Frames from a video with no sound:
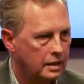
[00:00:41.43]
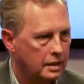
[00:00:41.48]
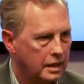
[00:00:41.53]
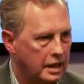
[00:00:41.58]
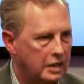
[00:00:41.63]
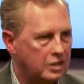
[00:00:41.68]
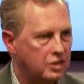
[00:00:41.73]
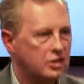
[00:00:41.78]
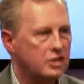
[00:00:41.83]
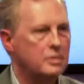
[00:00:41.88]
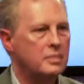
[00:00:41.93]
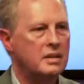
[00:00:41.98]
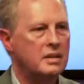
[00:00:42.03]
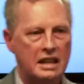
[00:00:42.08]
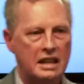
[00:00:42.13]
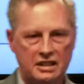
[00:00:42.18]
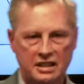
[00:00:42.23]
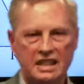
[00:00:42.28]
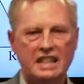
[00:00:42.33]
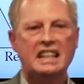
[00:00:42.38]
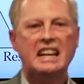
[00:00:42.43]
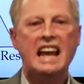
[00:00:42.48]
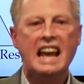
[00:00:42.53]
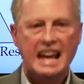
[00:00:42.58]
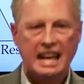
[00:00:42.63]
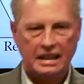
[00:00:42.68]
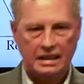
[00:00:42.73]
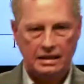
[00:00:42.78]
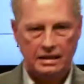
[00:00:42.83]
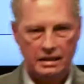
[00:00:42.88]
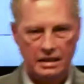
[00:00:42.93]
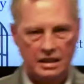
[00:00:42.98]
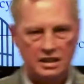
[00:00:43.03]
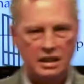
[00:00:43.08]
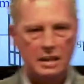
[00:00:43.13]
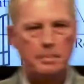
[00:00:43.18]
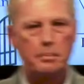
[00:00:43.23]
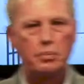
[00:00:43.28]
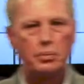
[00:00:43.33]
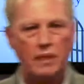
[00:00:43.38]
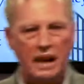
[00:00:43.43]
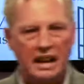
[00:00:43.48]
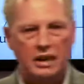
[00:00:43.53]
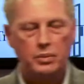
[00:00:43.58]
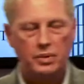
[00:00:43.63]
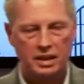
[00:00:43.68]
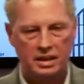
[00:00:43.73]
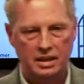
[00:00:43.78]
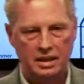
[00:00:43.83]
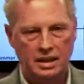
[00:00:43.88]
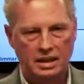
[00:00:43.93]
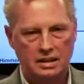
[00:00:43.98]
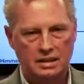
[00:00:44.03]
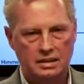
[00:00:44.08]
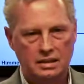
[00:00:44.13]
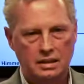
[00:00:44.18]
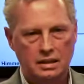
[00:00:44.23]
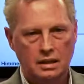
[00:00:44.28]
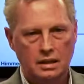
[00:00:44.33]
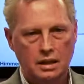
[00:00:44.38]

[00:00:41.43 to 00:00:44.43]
It's innate. It's inbred within us.